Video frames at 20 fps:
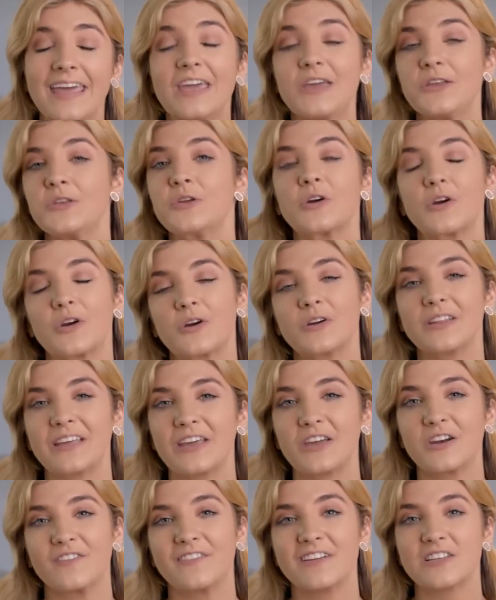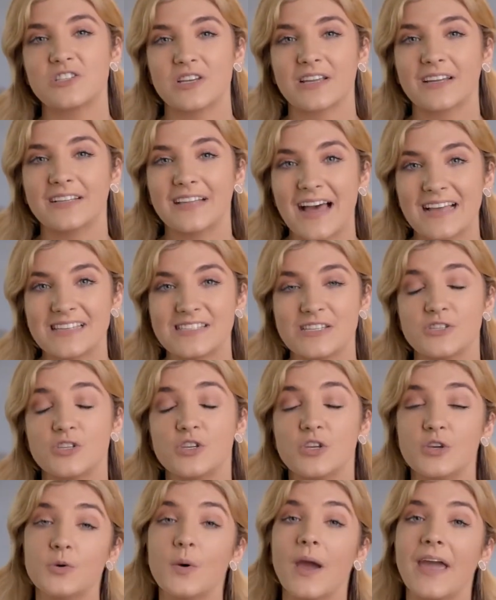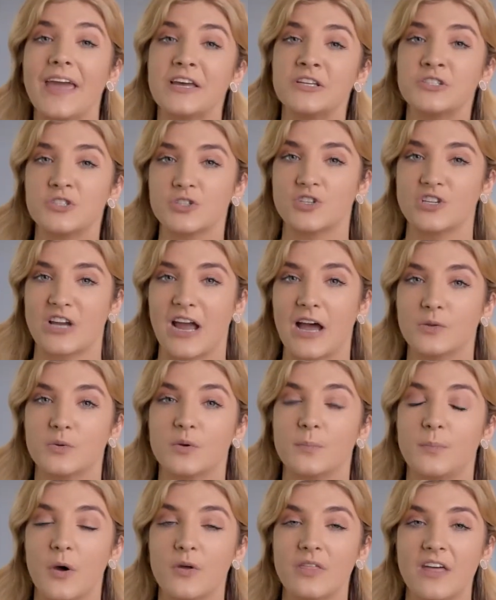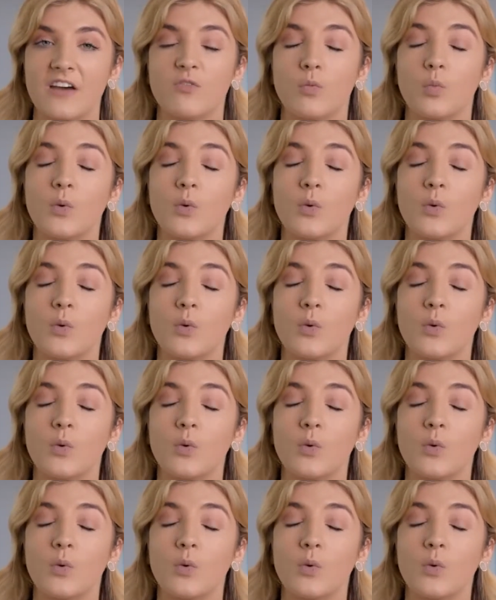In your early intervention classes, you and your child will both have